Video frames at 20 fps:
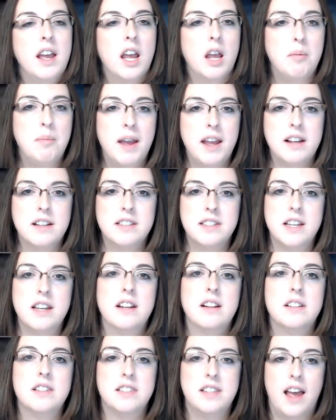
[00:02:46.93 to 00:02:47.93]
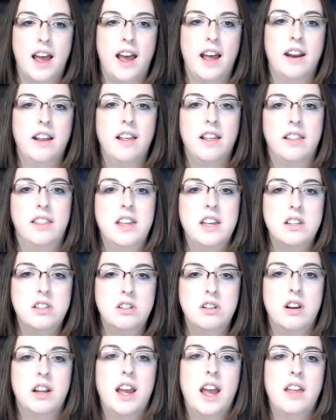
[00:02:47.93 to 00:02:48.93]
it makes sense that these
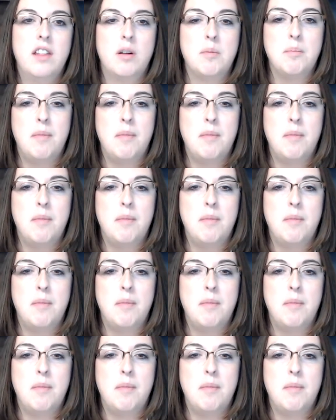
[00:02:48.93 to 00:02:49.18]
two together